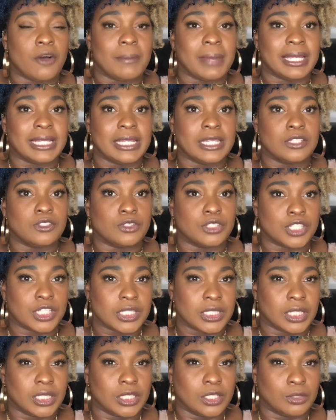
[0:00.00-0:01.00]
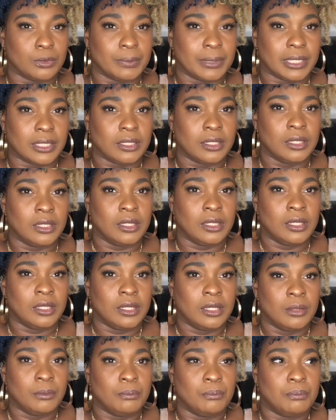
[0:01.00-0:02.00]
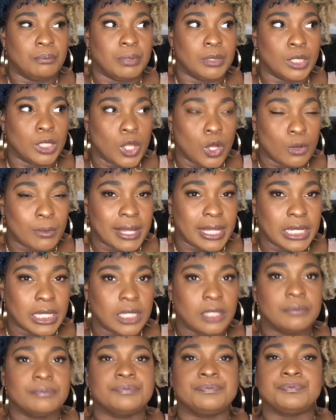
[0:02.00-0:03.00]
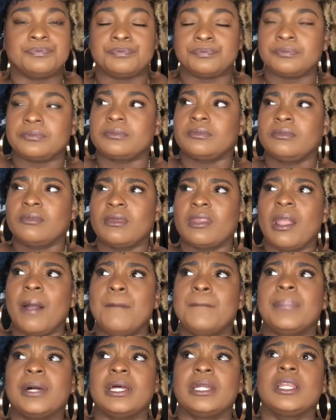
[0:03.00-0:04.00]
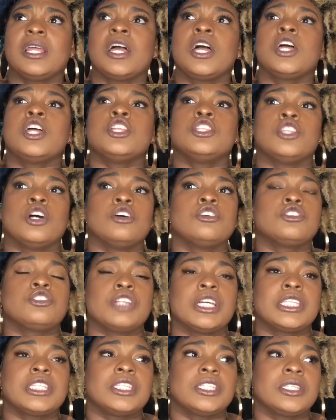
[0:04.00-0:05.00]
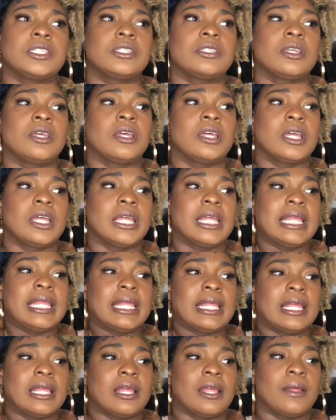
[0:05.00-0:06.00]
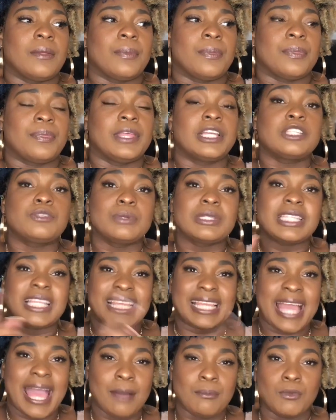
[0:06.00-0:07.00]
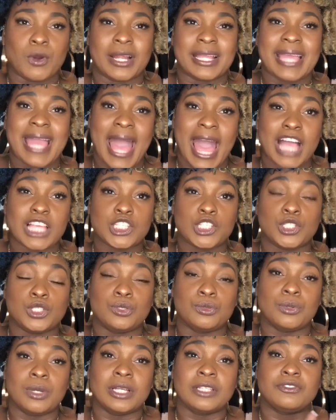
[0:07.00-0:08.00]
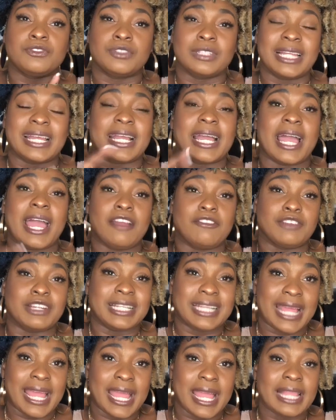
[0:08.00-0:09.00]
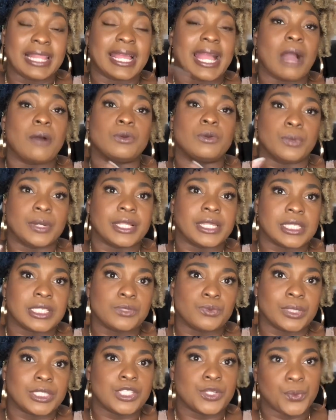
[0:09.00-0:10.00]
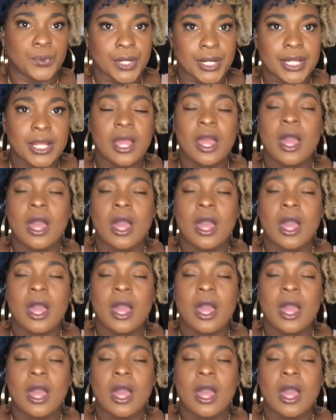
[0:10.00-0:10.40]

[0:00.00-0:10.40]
my knees or just a little bit below my knee. But those dresses, this one's a more casual one for like an everyday. Like I would wear this one to work.